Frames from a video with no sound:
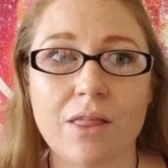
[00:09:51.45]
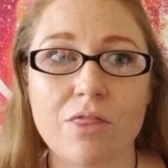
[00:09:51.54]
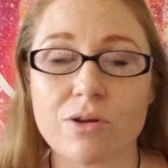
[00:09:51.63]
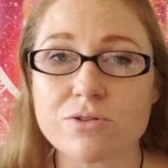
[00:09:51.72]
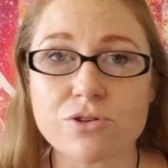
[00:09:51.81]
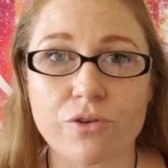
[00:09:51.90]

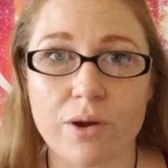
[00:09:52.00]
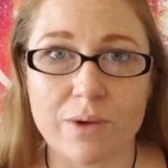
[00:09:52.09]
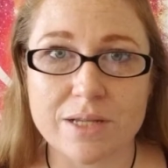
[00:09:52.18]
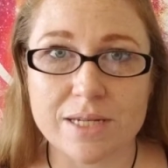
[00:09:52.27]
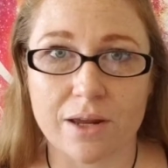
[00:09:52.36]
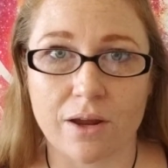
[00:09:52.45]
those are great
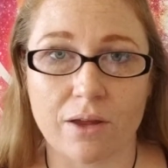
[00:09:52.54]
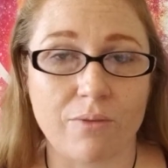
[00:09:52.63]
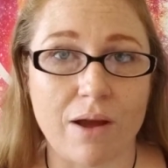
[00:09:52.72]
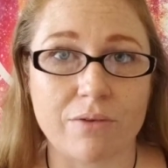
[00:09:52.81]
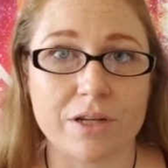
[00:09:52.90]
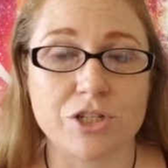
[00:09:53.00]
ways to get
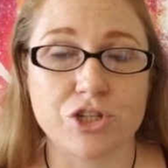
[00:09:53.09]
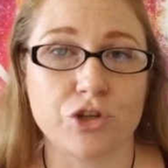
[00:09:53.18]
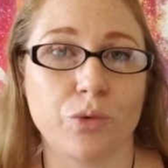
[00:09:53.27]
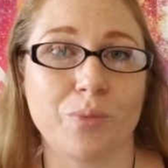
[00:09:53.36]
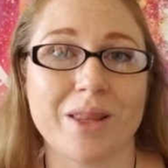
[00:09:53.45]
grounded too.